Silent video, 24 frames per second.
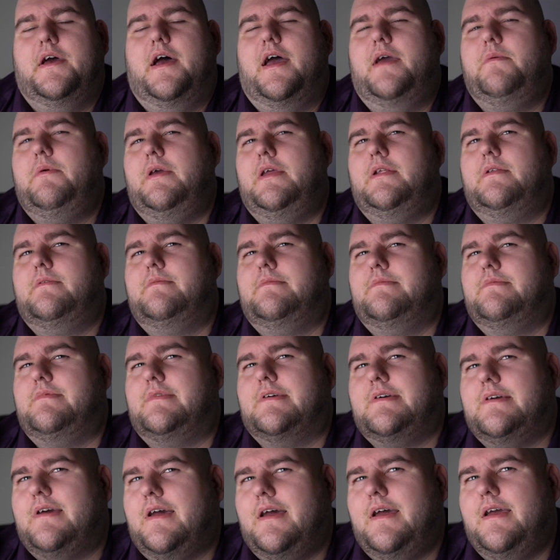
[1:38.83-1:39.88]
I mean,
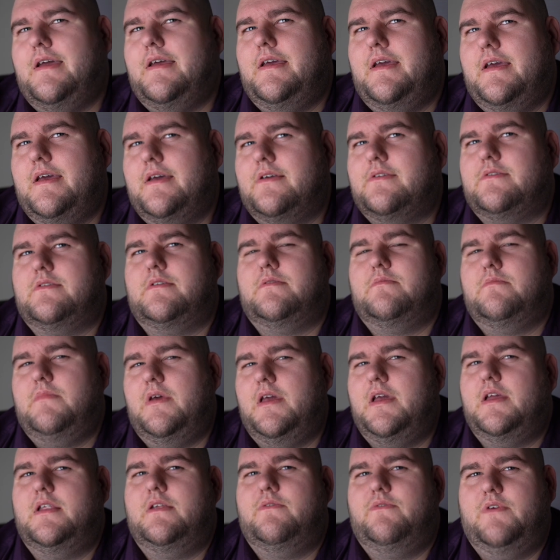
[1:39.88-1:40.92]
the guy hasn't
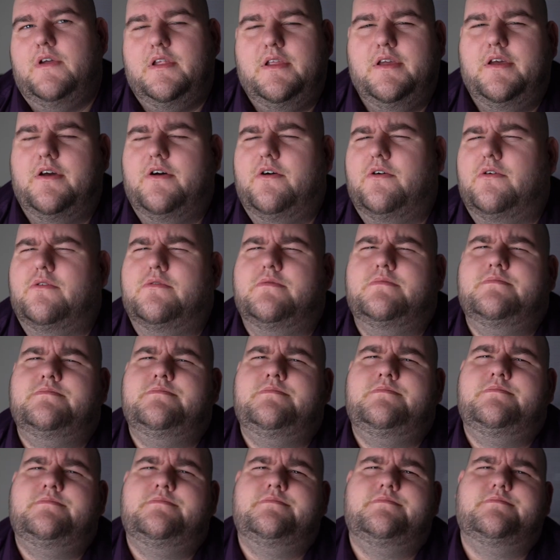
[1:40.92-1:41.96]
made a video
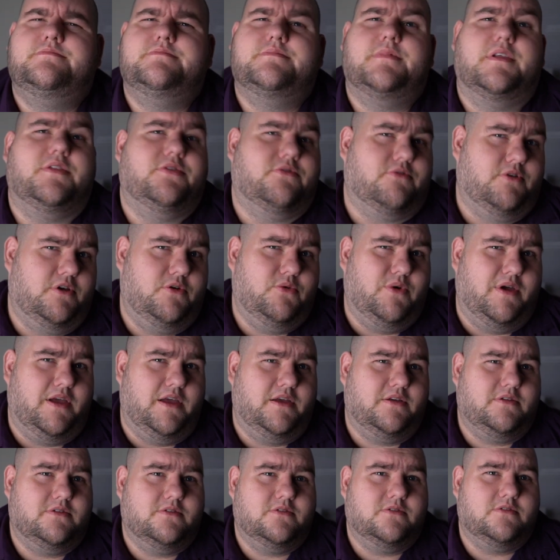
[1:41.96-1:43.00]
in three
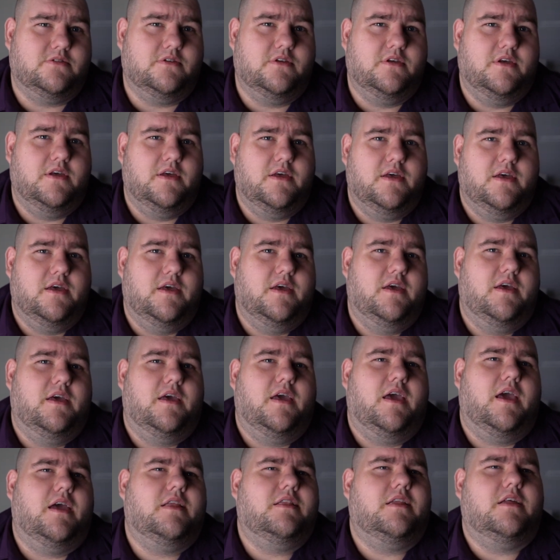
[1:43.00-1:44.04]
weeks.
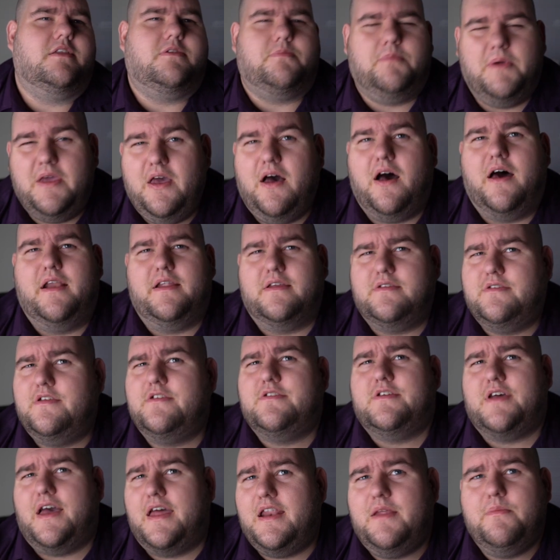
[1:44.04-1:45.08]
And let's be honest,
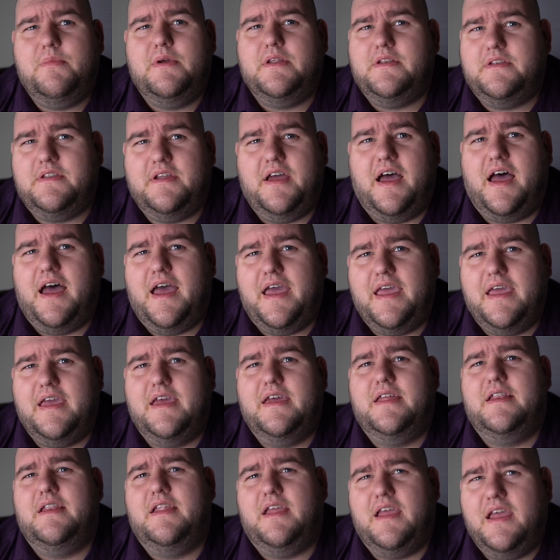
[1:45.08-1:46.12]
it's kind of been
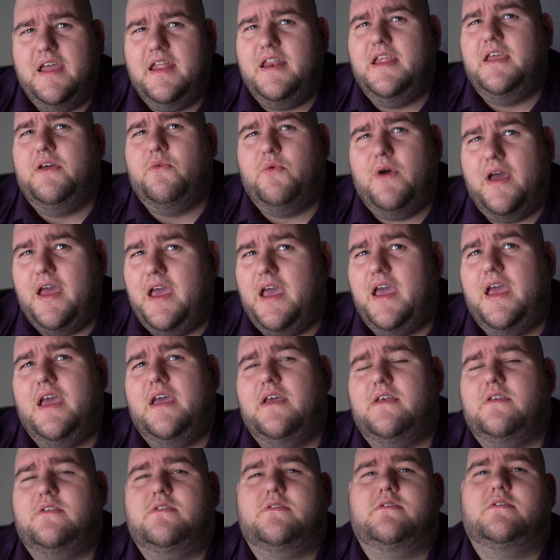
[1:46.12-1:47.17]
dying
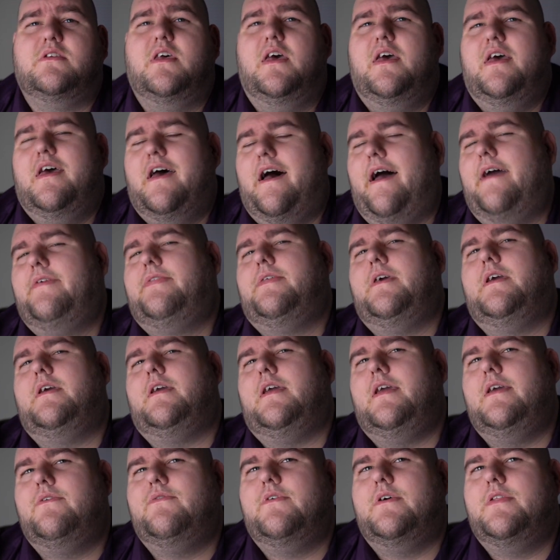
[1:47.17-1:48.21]
anyways. I
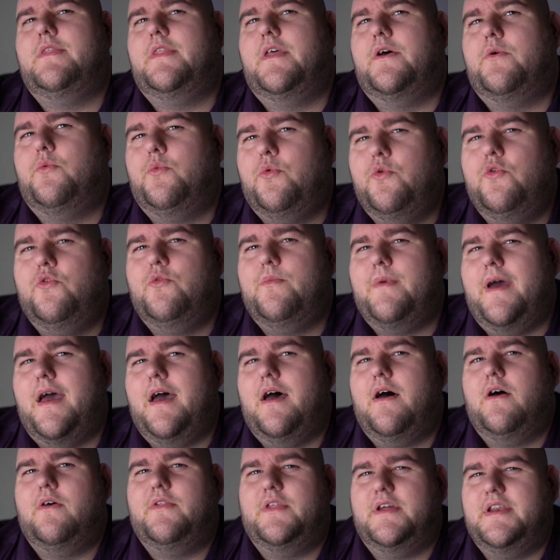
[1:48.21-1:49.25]
think even the Wu
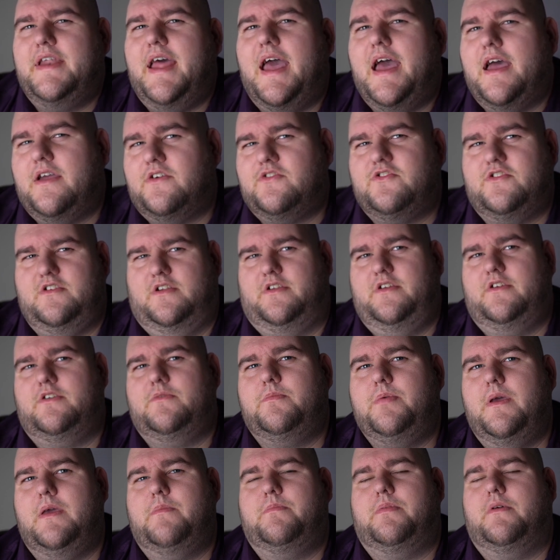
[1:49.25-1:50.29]
Mao, the
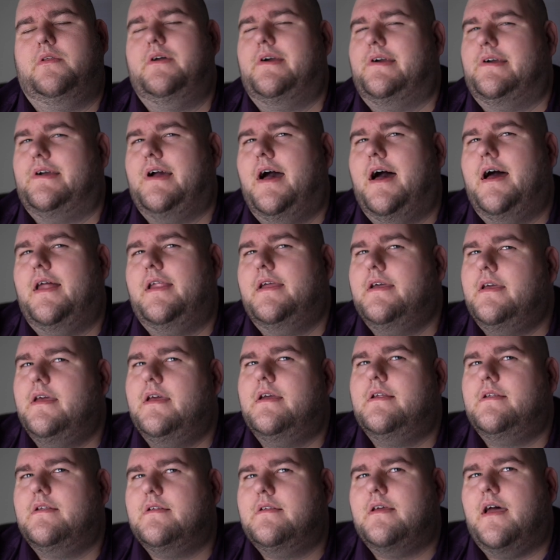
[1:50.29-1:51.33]
nationalist people, are kind of
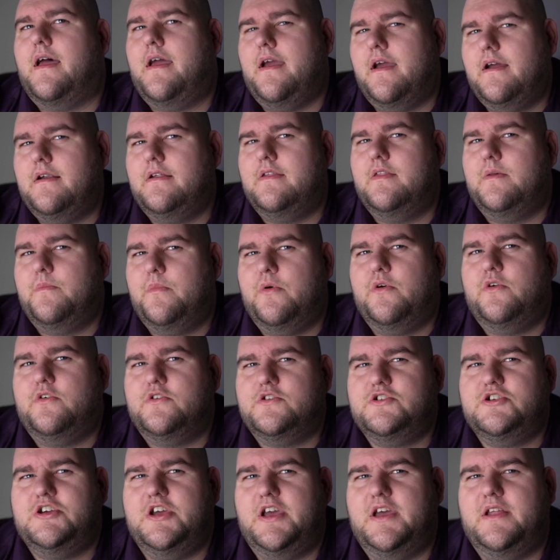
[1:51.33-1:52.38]
getting tired of the
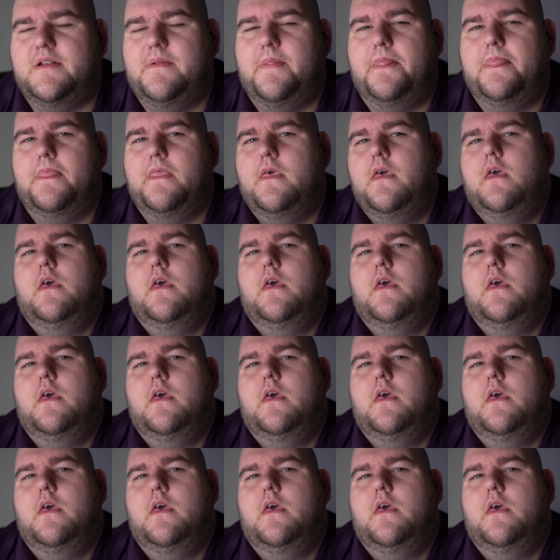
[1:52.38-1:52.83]
bullshit.